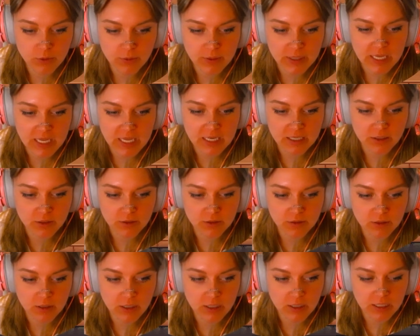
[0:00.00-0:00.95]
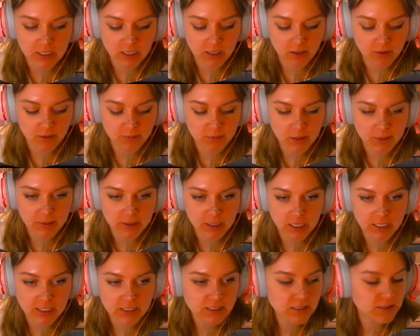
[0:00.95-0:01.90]
candle on here. Maybe
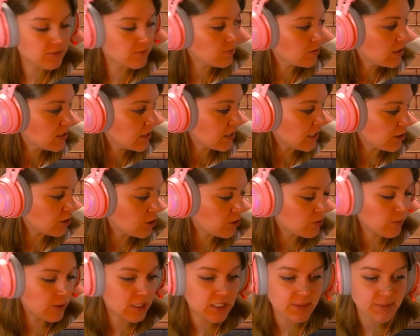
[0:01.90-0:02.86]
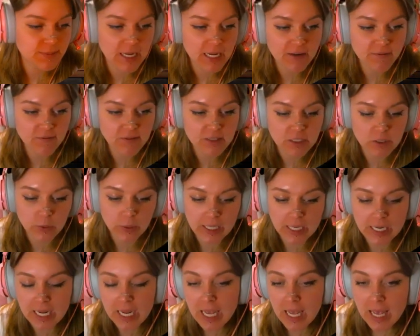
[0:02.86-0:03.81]
not, because I just went into my
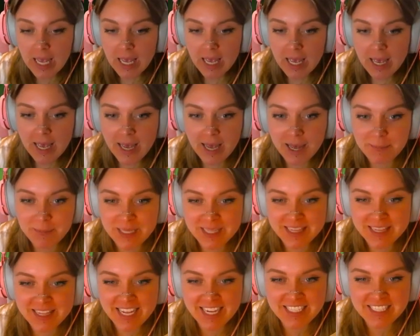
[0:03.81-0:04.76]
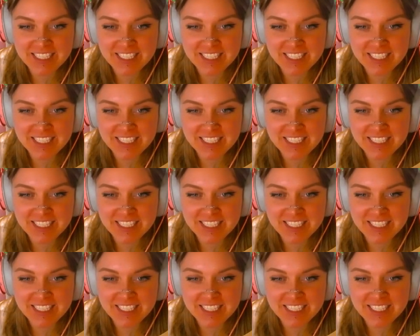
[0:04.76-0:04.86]
inventory. Let's